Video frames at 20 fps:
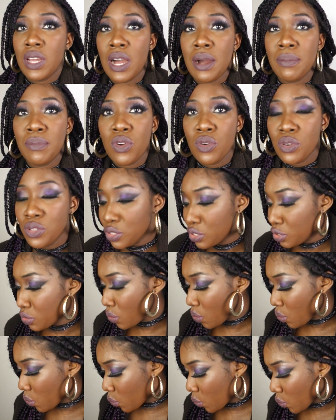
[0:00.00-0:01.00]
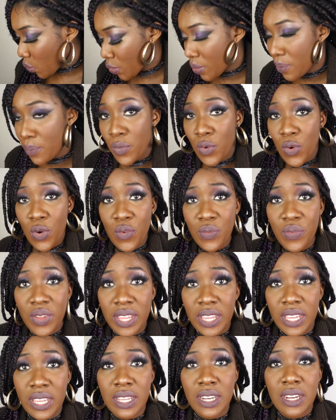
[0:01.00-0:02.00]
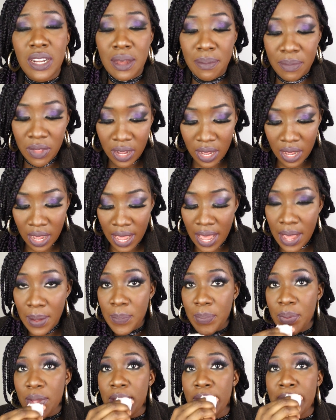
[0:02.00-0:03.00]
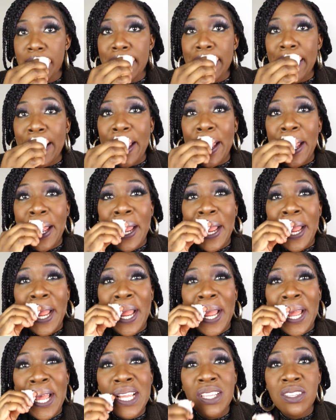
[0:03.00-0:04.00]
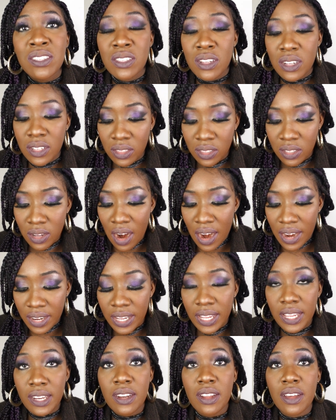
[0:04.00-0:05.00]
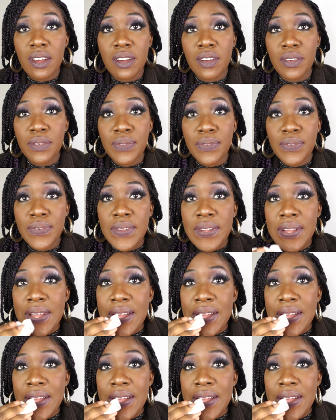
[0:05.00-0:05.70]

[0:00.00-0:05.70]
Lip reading: I'm going to remove it. I'm not happy. It's not dark enough.